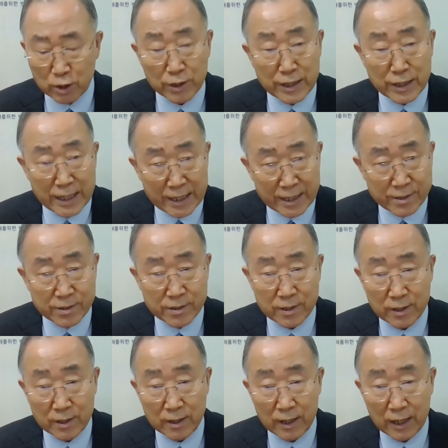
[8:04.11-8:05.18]
the
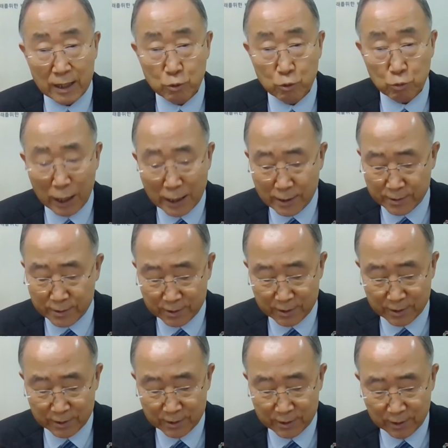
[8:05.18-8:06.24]
needs and
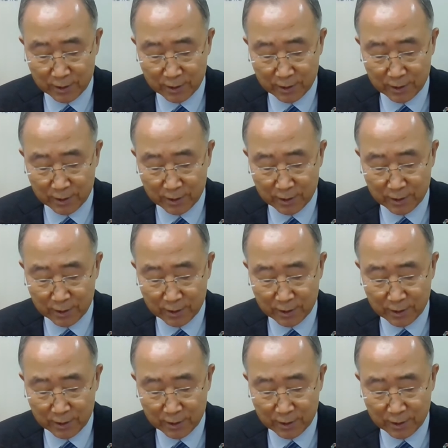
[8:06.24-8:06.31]
rights